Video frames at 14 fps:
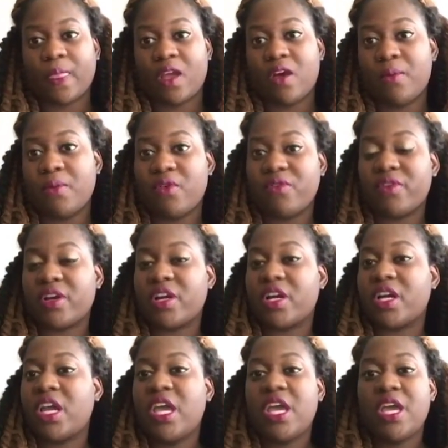come
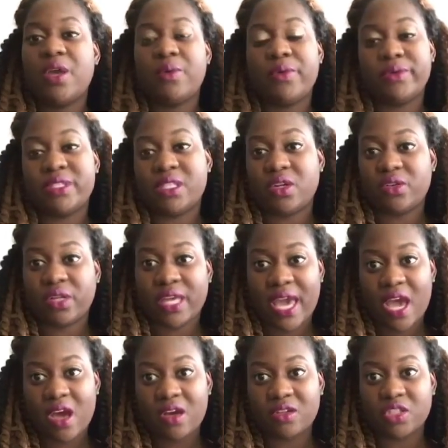over, we would sit on the
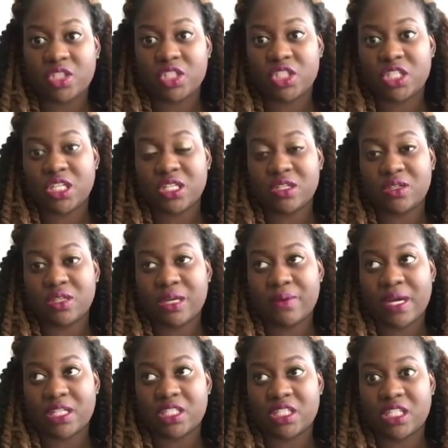couch and chill and
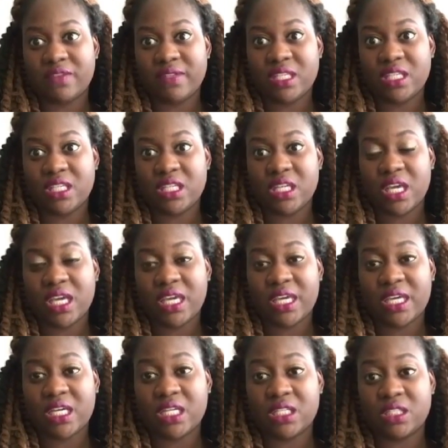watch TV,
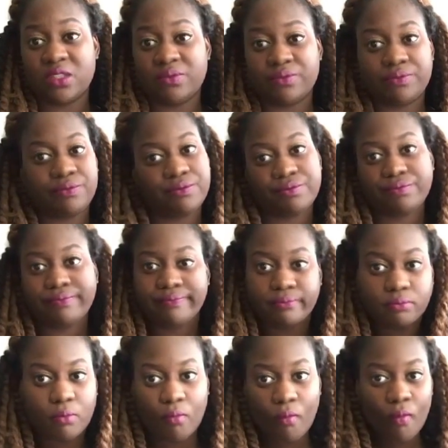and
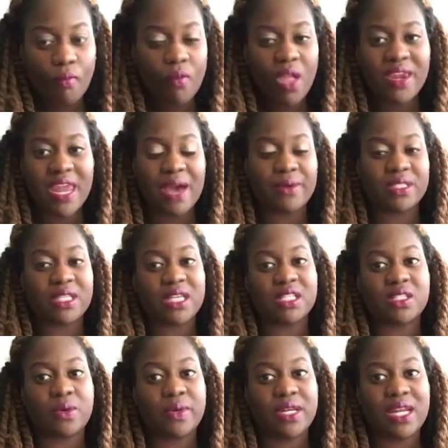that was it.
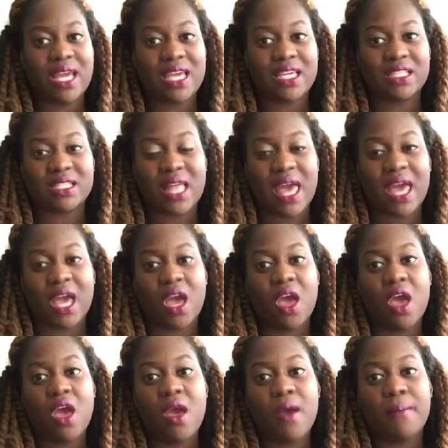So one day he's like,
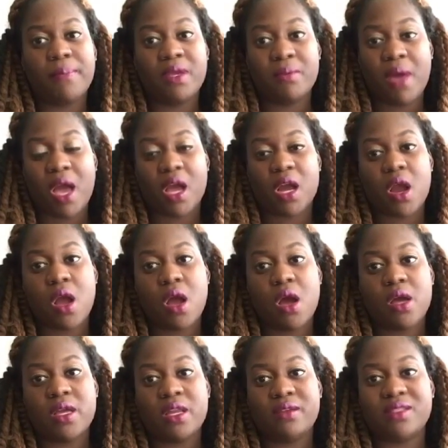be my
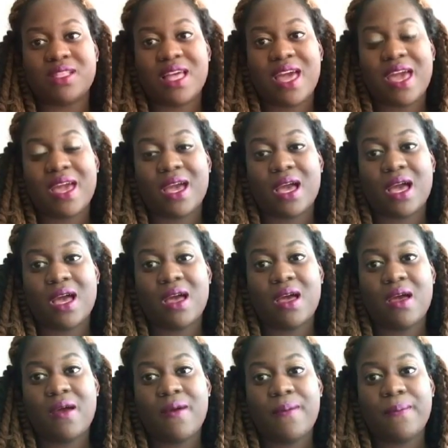girl. And I was like,
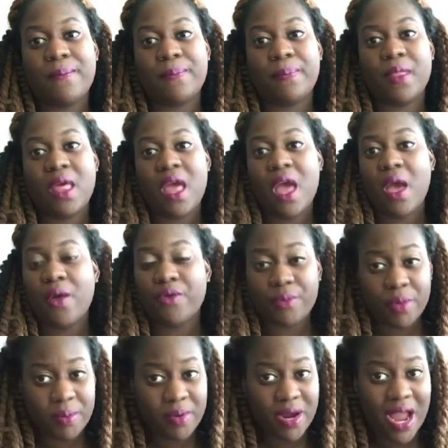
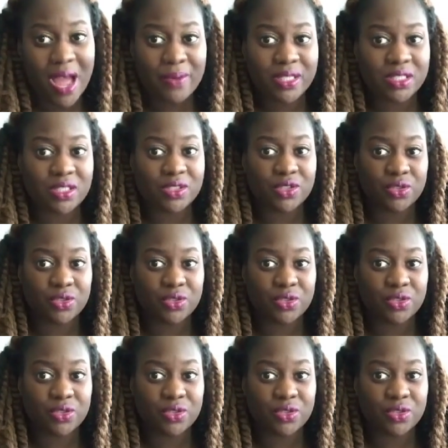remember I went to